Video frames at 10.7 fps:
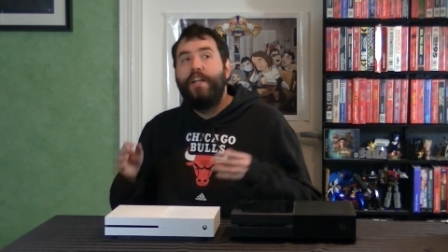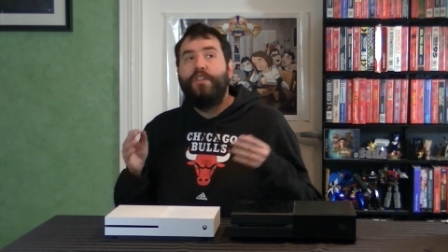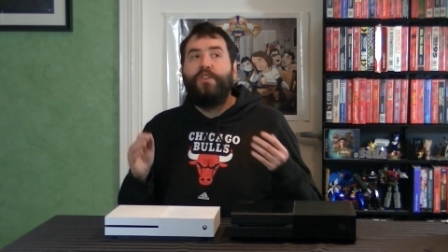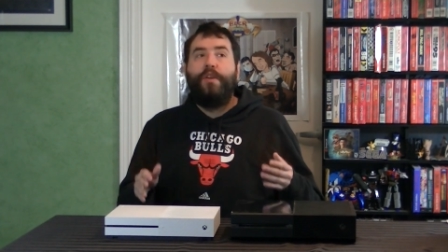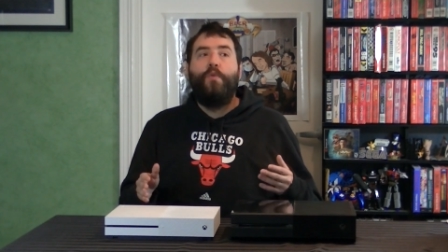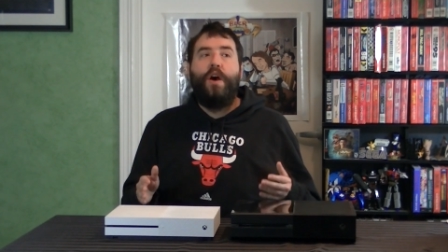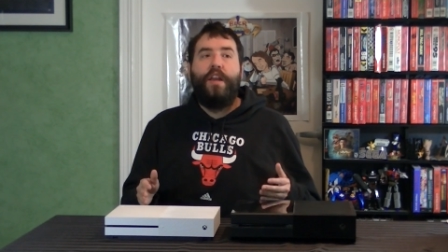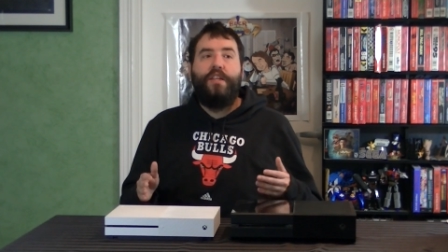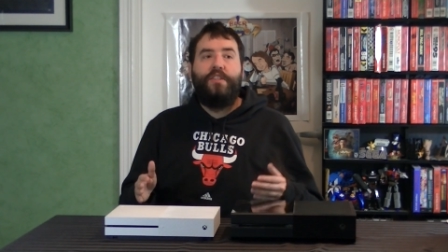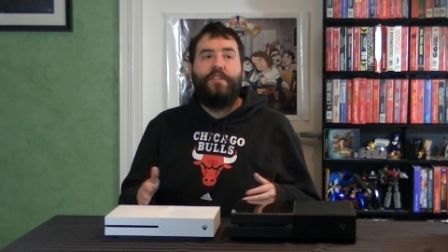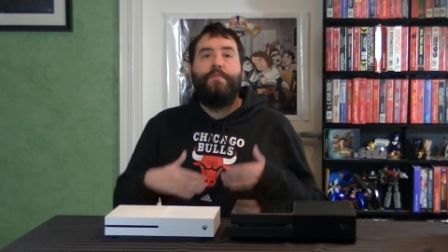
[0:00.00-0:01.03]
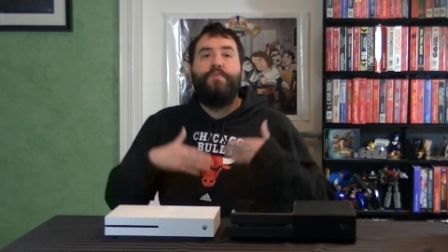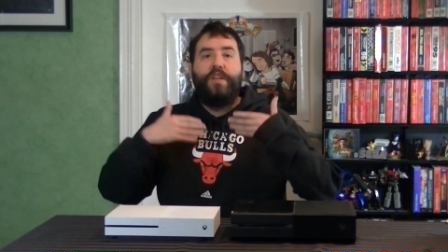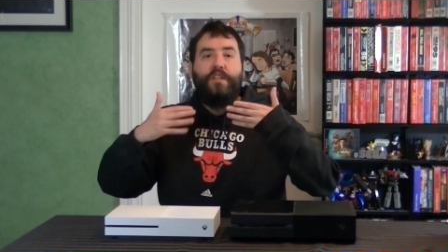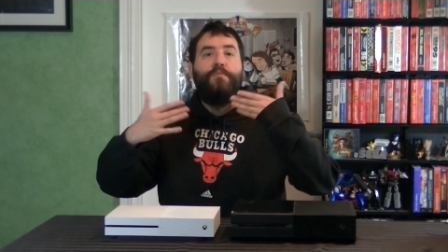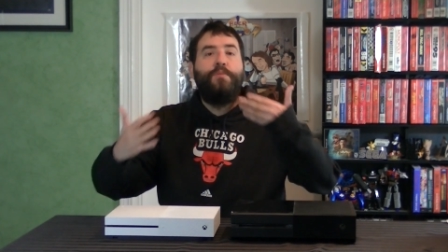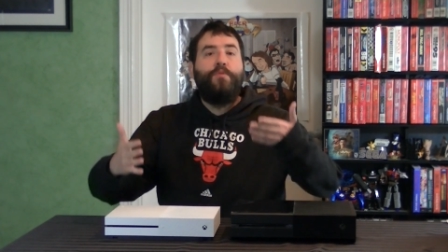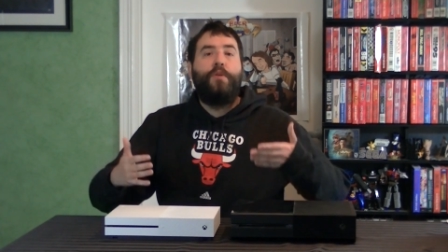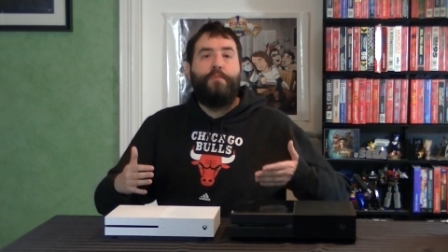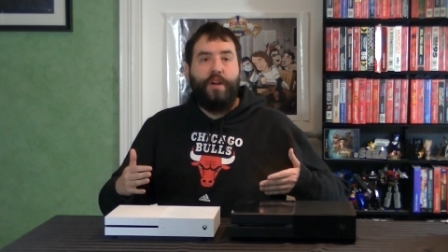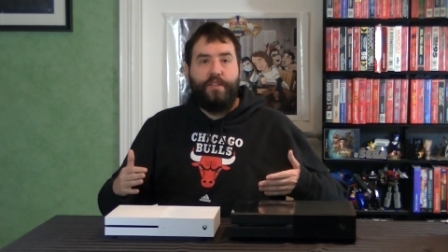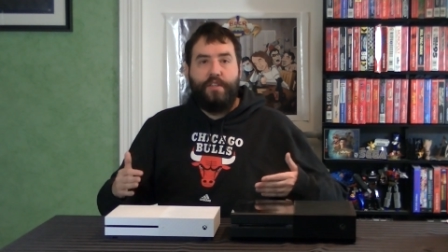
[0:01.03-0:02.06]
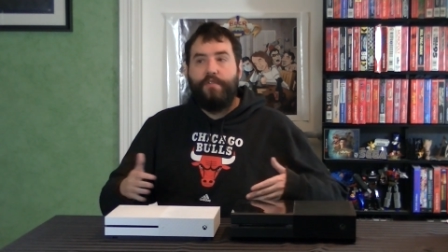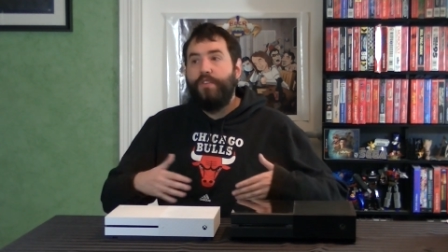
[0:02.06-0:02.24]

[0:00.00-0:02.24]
so they wanted something to be more impressive.